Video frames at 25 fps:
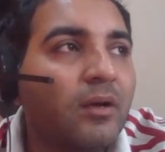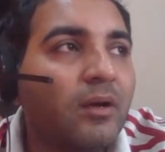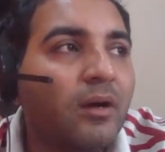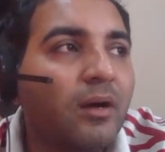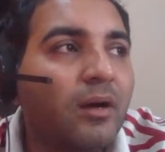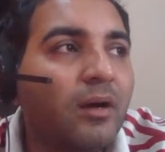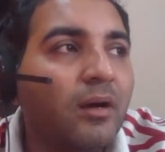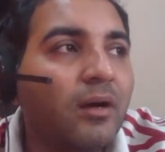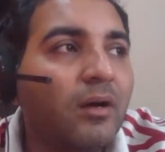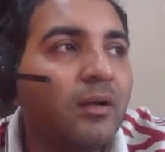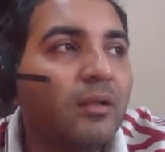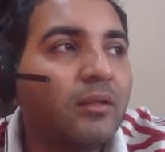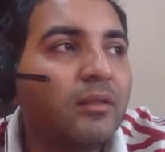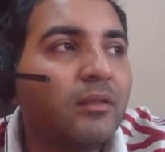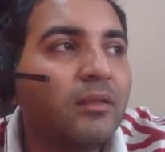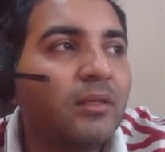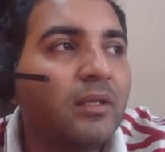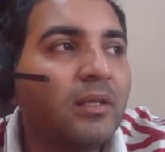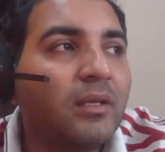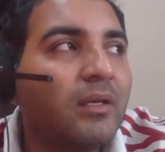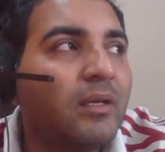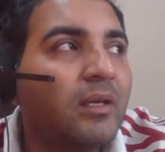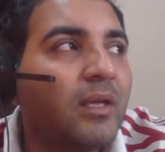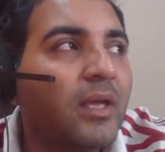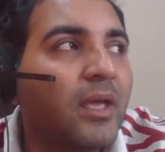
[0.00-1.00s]
uh,
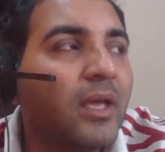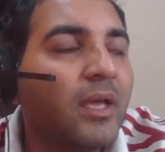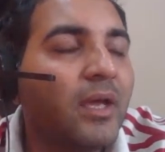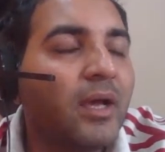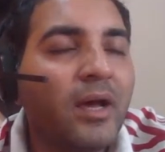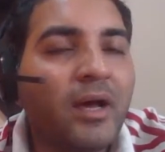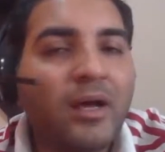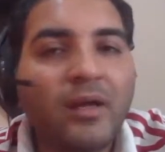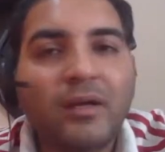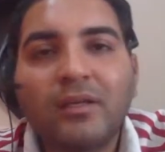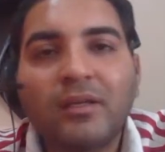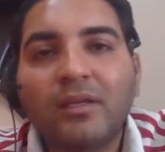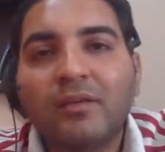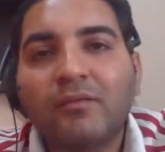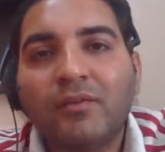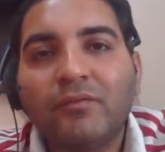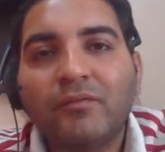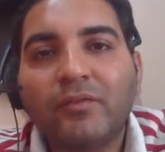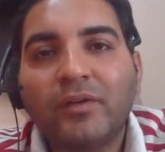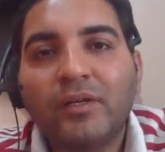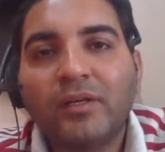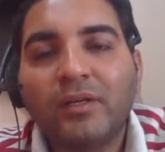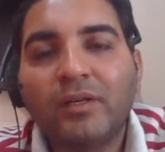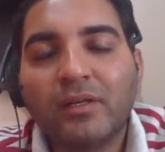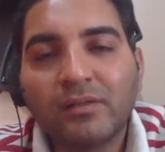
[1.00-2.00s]
they are giving
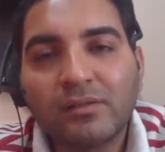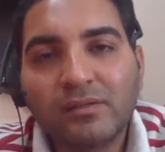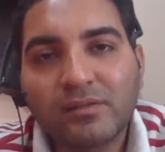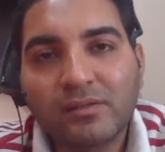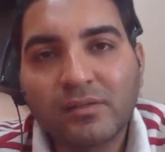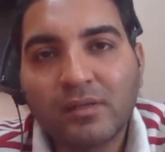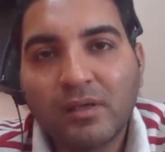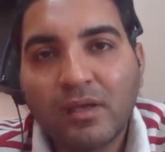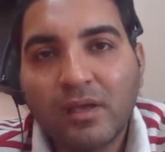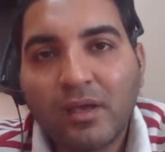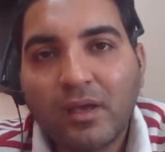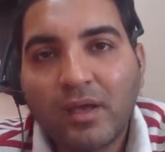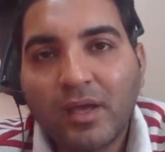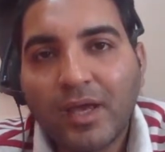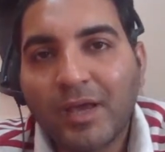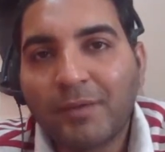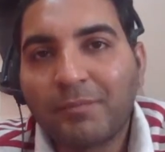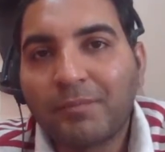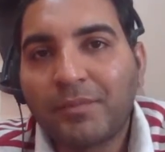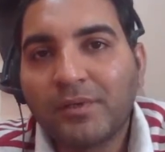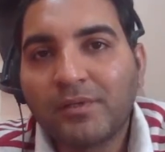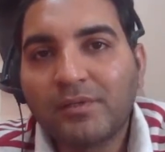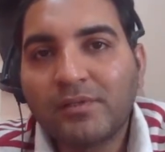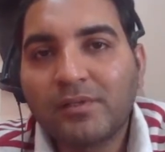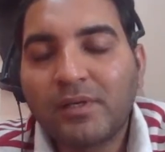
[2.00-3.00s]
very less
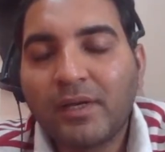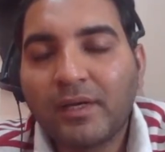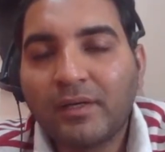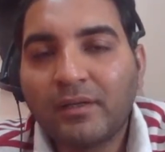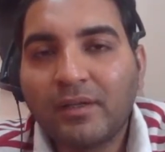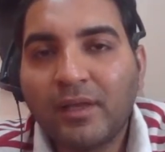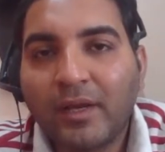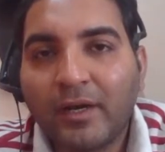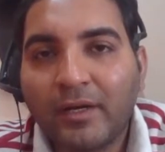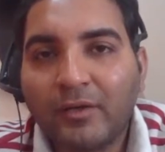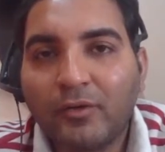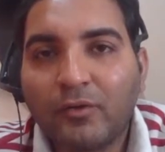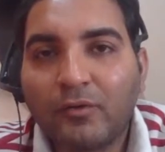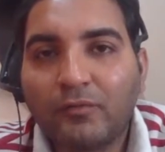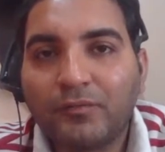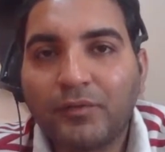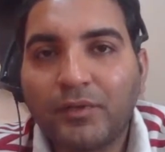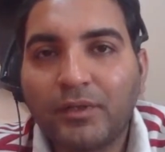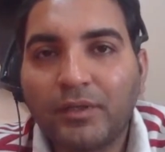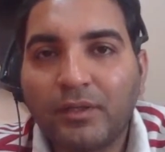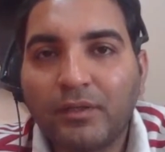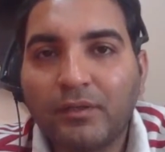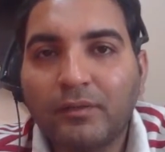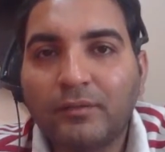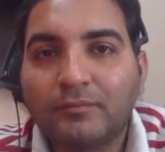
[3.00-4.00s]
appraisal at the end of
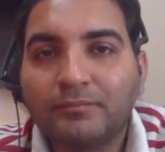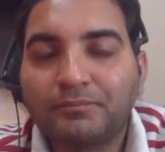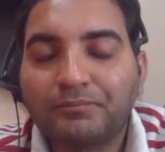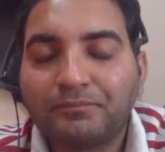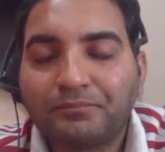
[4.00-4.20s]
the year.